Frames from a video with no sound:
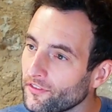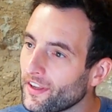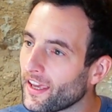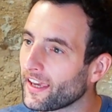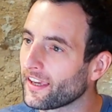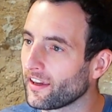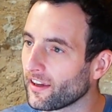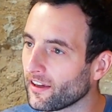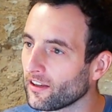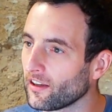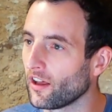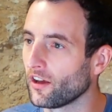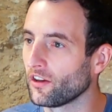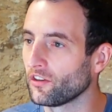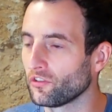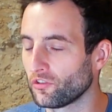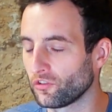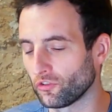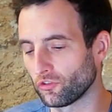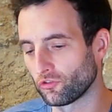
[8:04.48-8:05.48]
than taking a
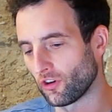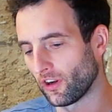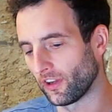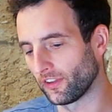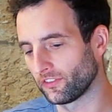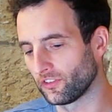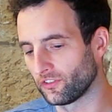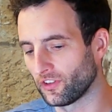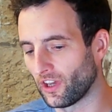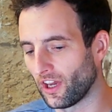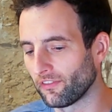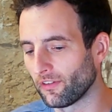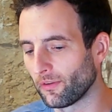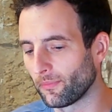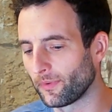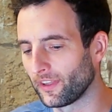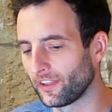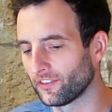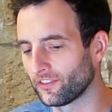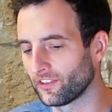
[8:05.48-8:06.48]
lunge or trying to dive
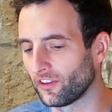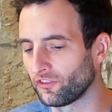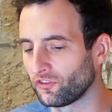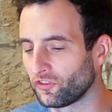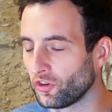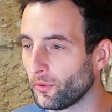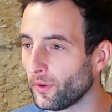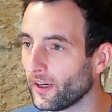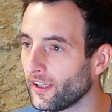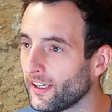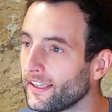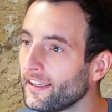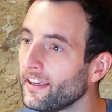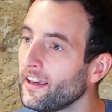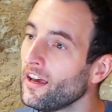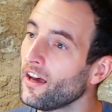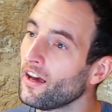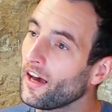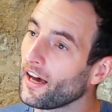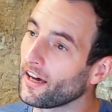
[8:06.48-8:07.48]
up the inside too early
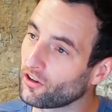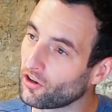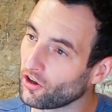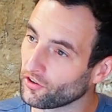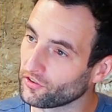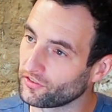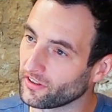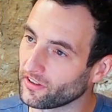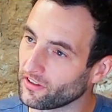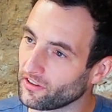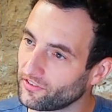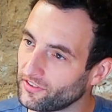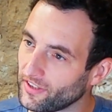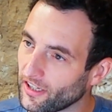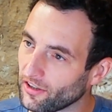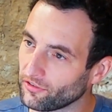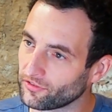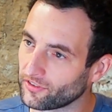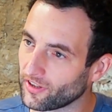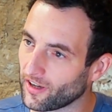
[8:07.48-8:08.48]
and costing
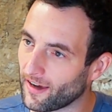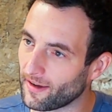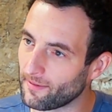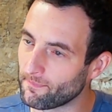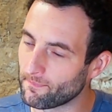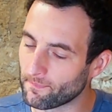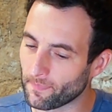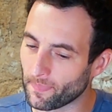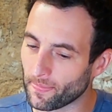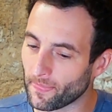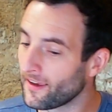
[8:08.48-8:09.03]
yourself time.